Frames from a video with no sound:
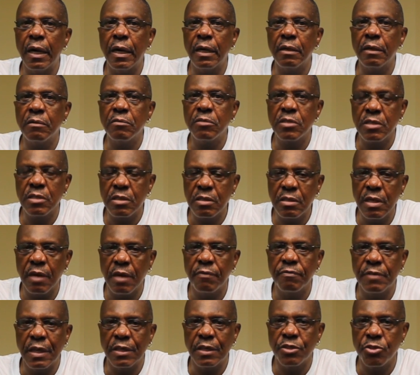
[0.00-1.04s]

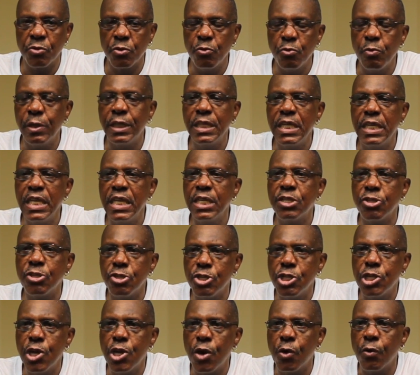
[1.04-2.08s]
stuff that you would need to
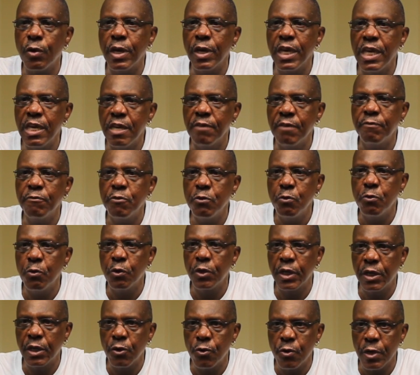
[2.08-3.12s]
know if you were
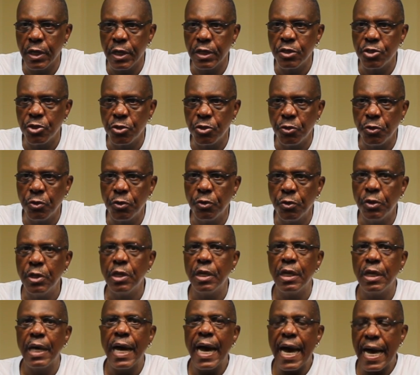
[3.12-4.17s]
going to
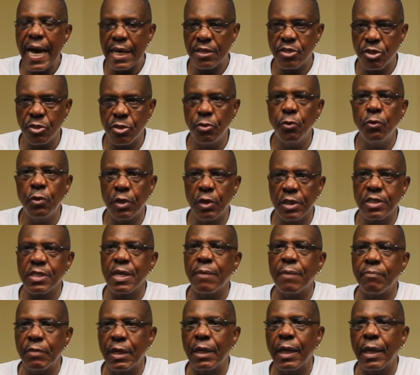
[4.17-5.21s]
high school or
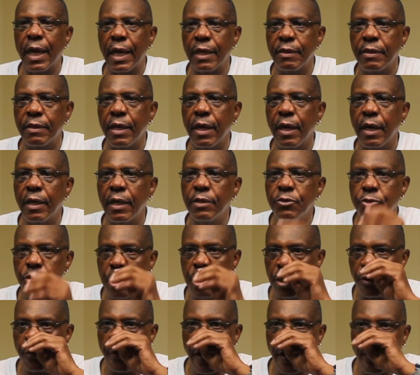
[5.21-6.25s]
something like that,
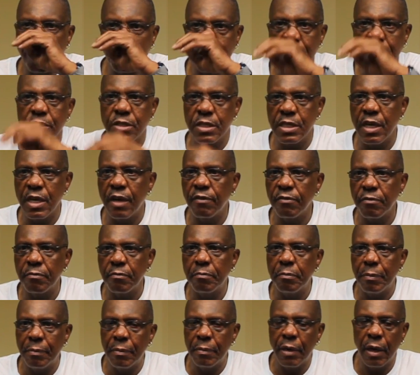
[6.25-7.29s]
geographic stuff,
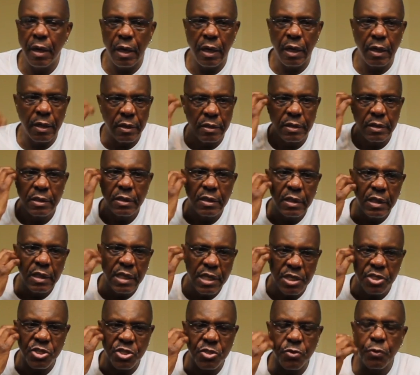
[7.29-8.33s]

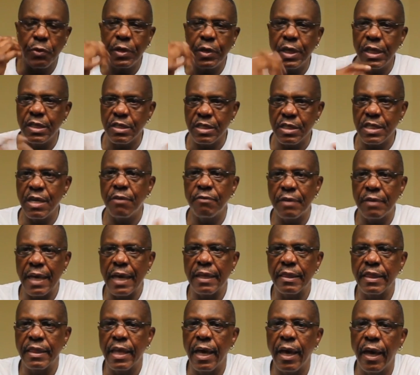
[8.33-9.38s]
history and stuff
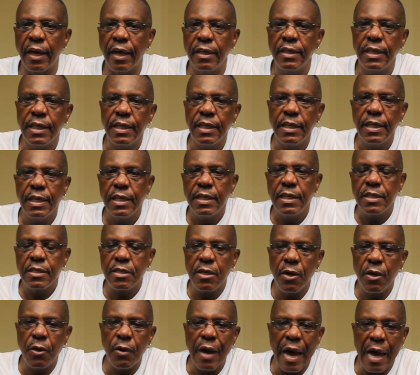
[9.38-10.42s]
like that.
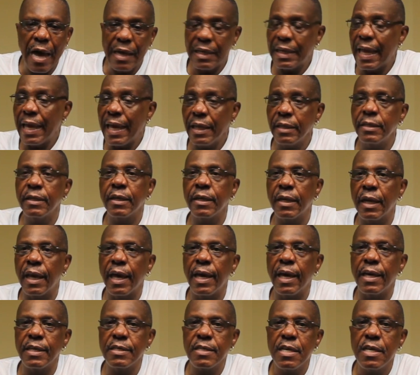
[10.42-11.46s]
So I liked the
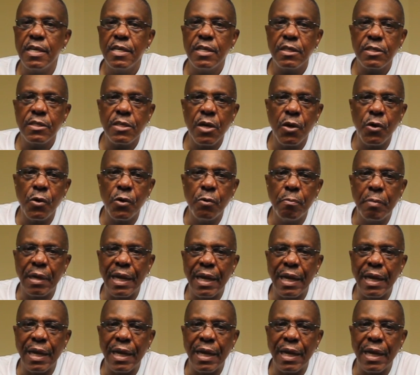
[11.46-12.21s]
class. So,